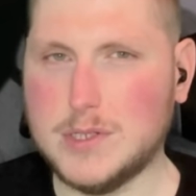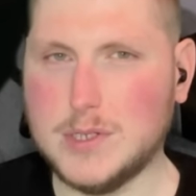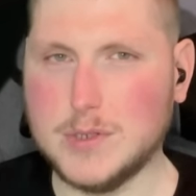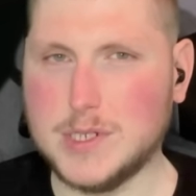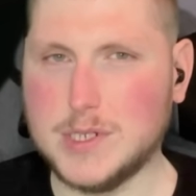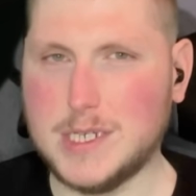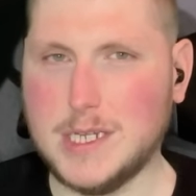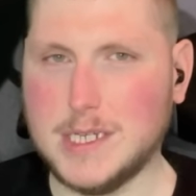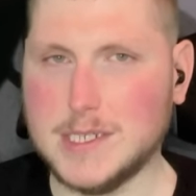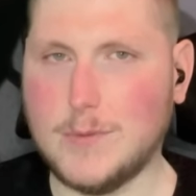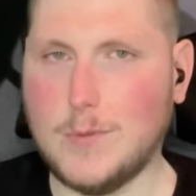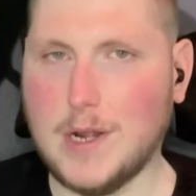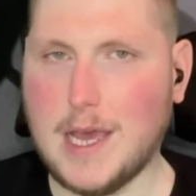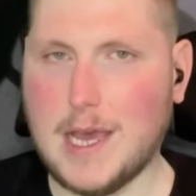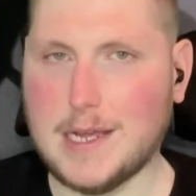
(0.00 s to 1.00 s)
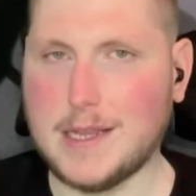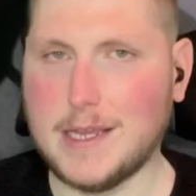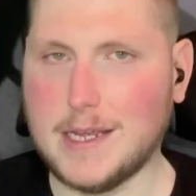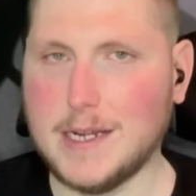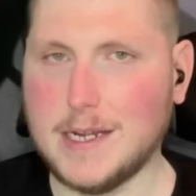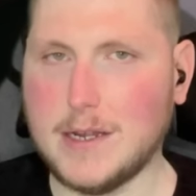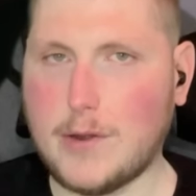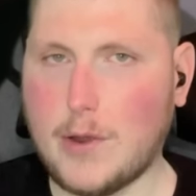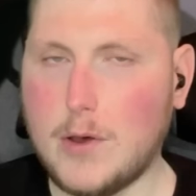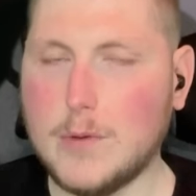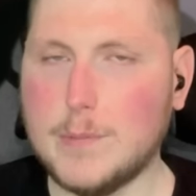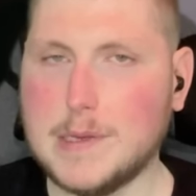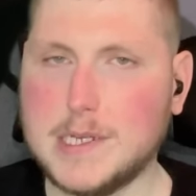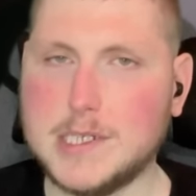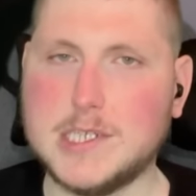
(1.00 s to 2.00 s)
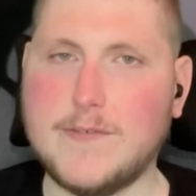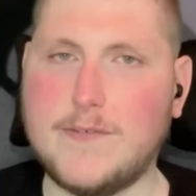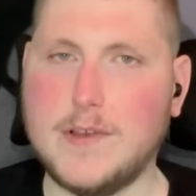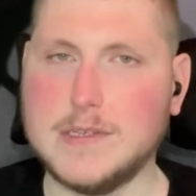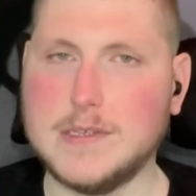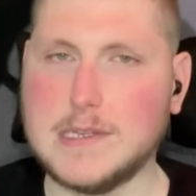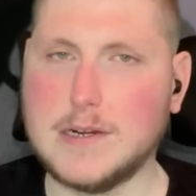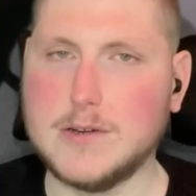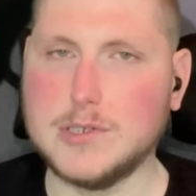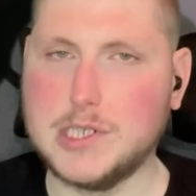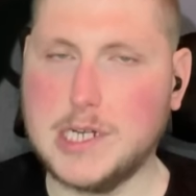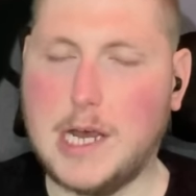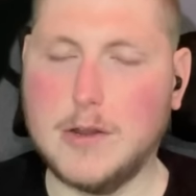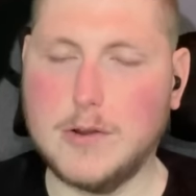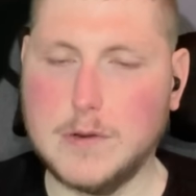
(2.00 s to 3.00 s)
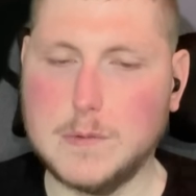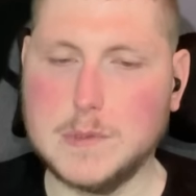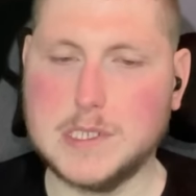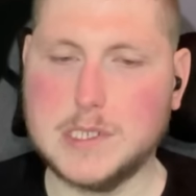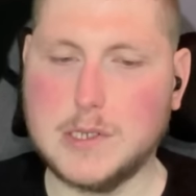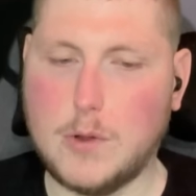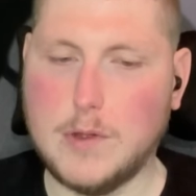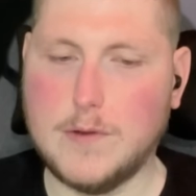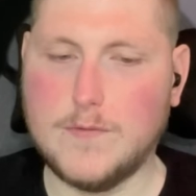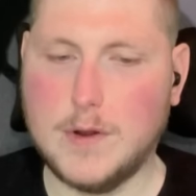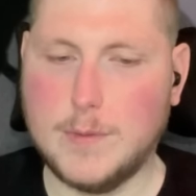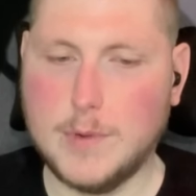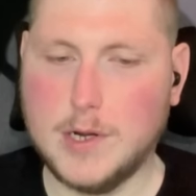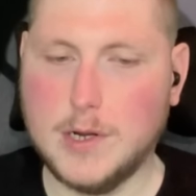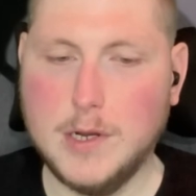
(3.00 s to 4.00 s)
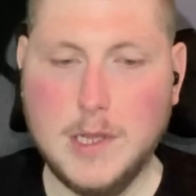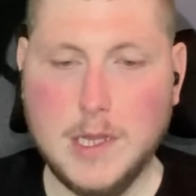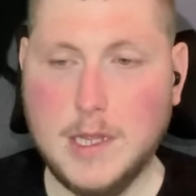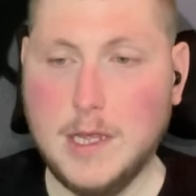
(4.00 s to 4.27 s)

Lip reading: so she doesn't want to act like an adult because she feels like her childhood was stolen from her.